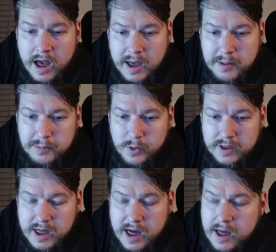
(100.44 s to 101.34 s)
Um, but
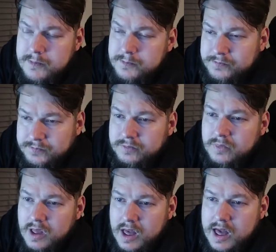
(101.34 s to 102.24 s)
yeah,
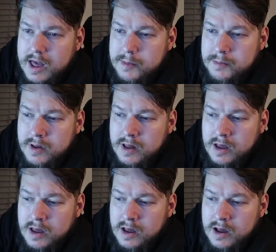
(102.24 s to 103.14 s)
um,
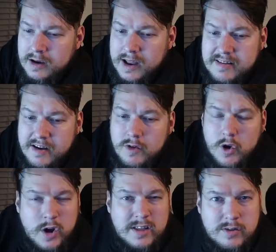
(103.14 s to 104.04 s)
let's have a
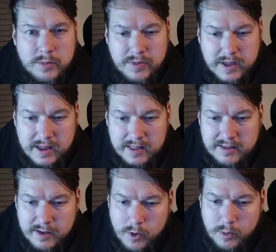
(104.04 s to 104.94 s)
look at something and
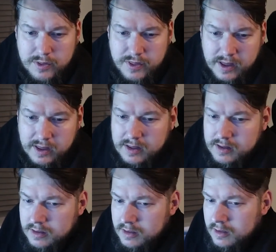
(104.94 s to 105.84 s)
see what we think.
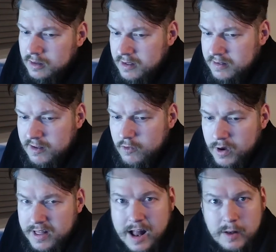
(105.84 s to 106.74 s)
See if we
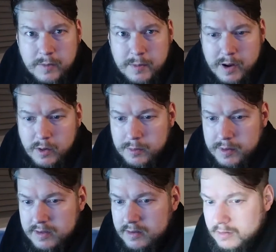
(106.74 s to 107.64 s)
can help them out a
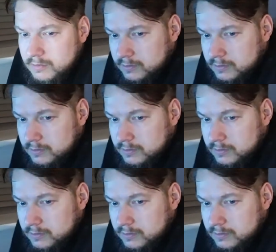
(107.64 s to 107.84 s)
bit.